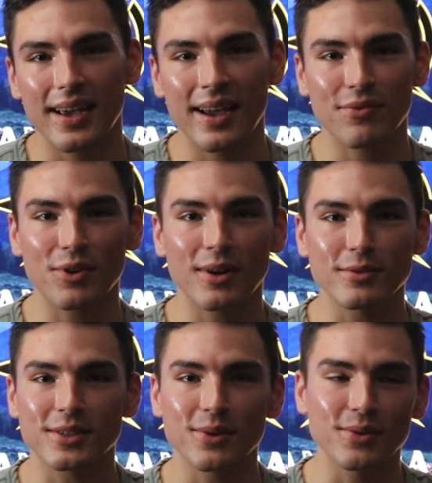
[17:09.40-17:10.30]
after I
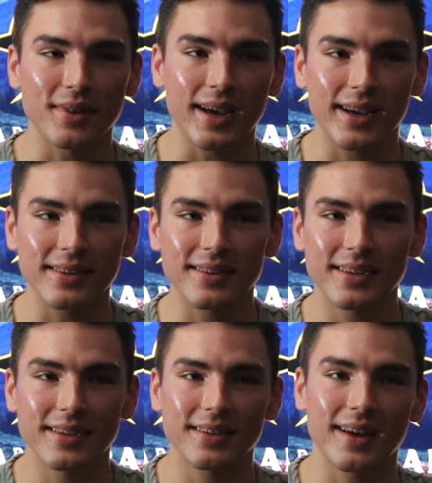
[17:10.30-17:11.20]
was told that,
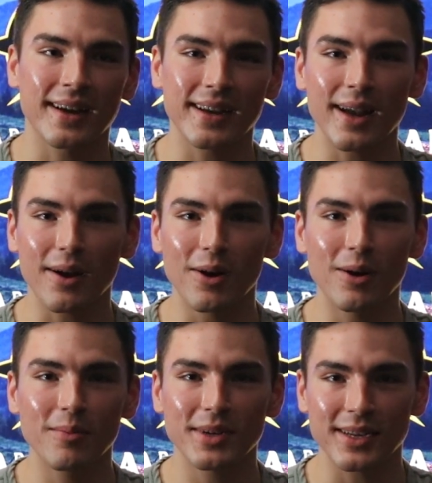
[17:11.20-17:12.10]
I got
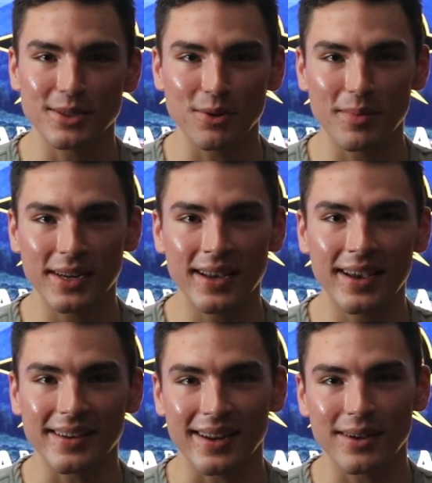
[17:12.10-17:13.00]
home and I told my
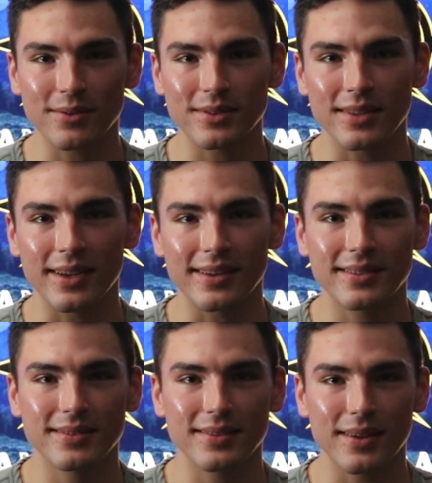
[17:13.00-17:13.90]
dad, and I was
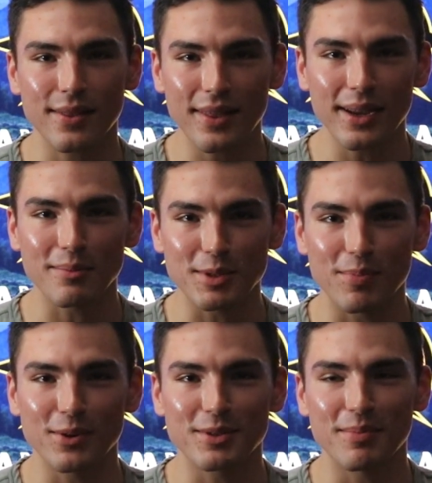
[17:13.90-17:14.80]
like, I think I'm
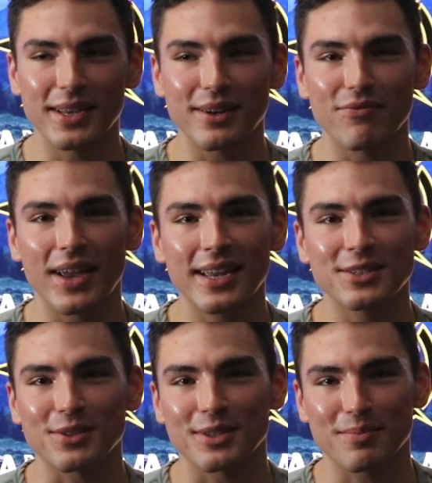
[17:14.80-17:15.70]
supposed to be an
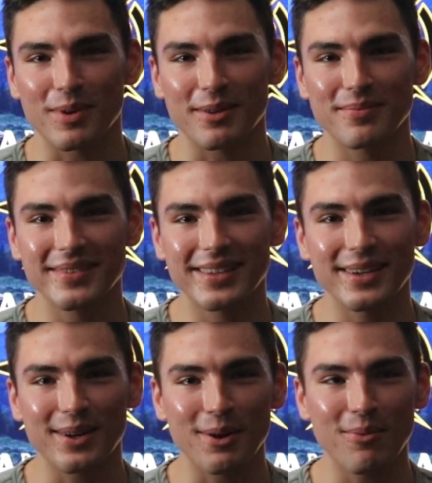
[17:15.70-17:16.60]
evangelist, but
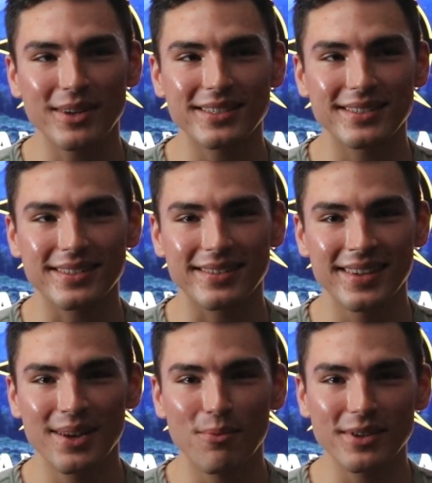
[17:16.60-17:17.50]
you know, what does
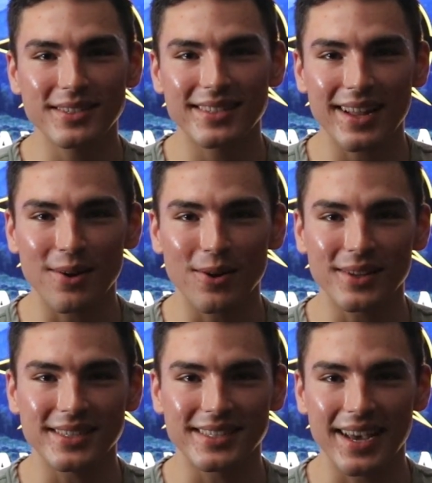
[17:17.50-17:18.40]
that
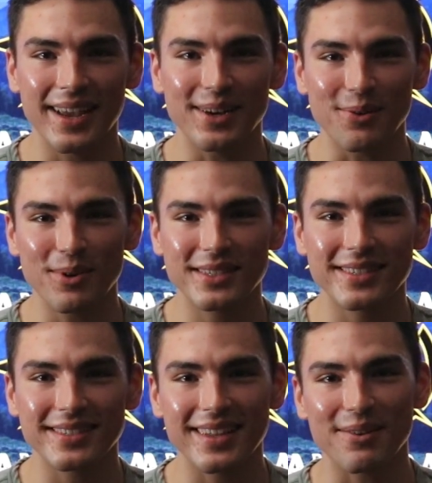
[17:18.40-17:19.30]
all entail? What
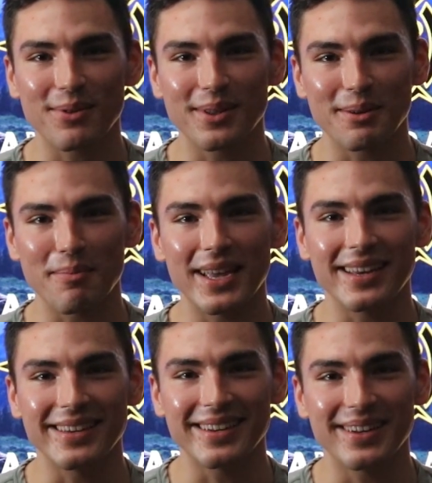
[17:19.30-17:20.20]
does that really
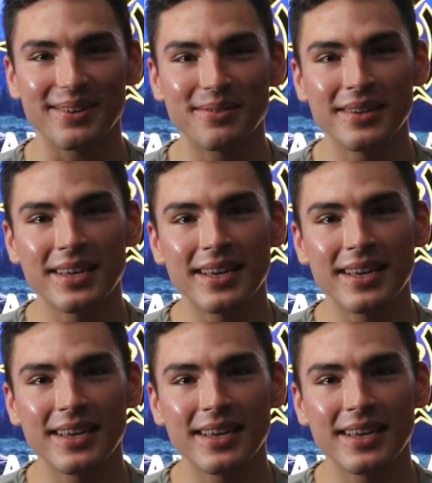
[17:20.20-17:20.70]
mean, you know?